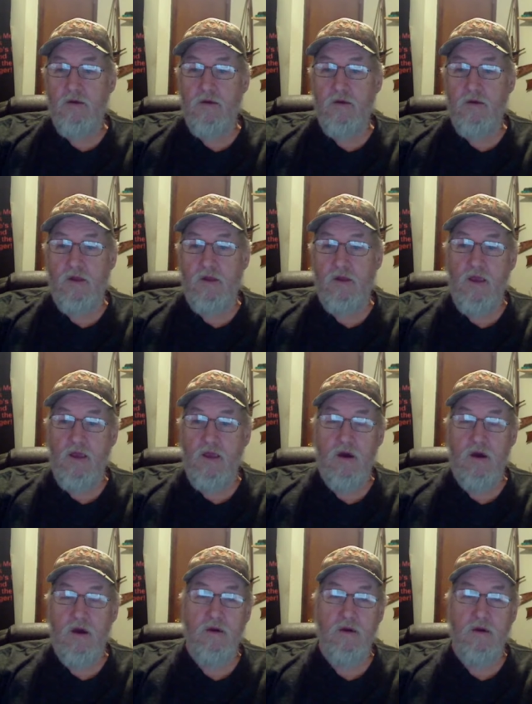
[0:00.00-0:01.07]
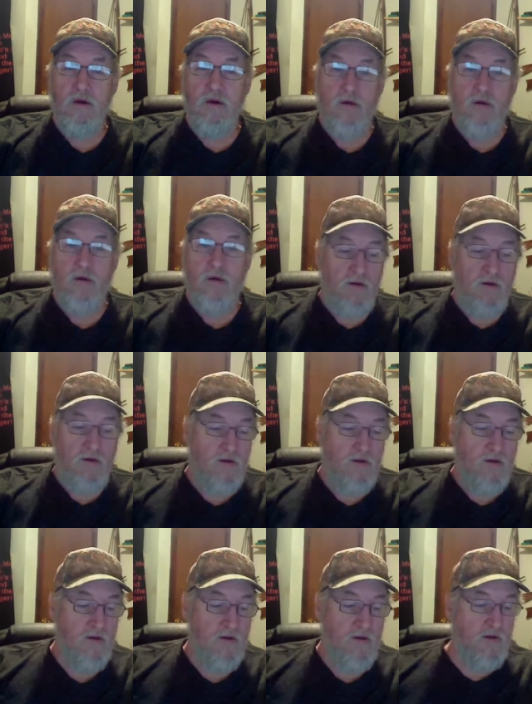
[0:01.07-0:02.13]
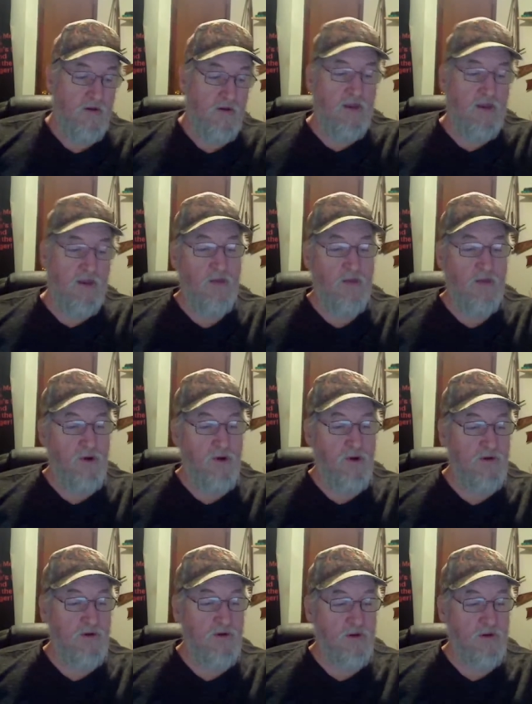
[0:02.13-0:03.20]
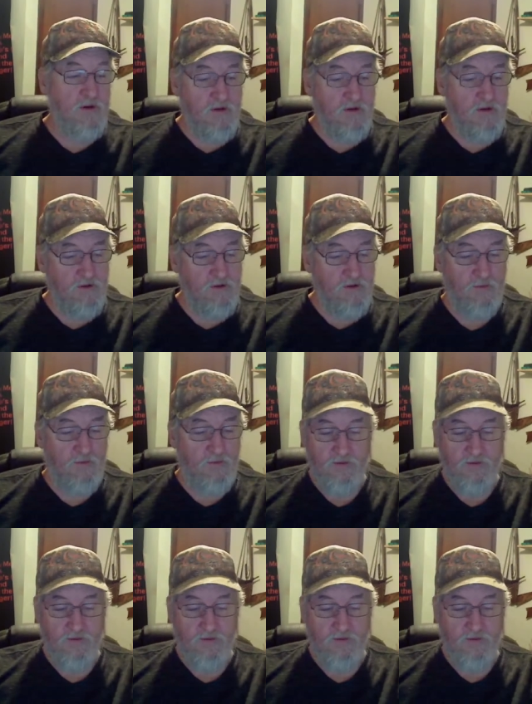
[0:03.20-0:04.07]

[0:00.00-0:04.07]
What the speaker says: NKR. You can't push it. YouTube is